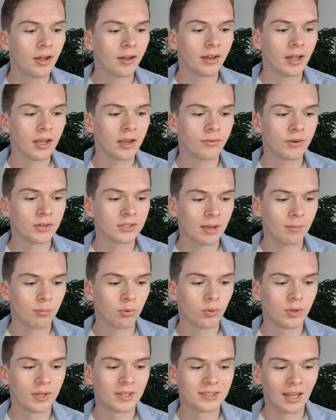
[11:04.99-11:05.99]
Like, for
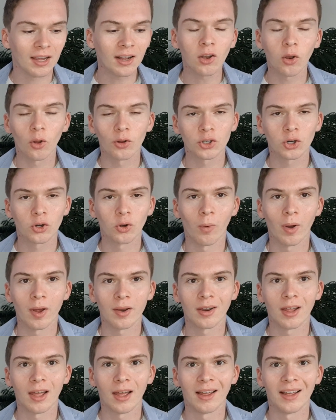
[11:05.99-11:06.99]
example, the psychological
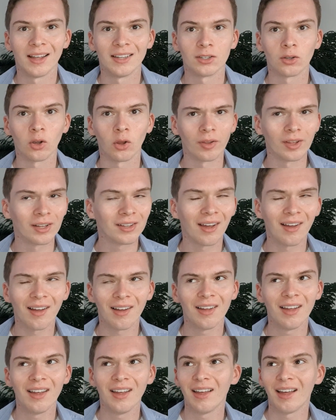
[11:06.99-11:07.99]
one is
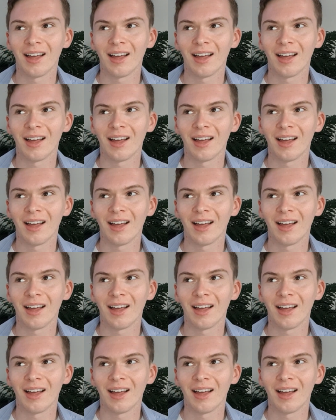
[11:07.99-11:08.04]
Lolita.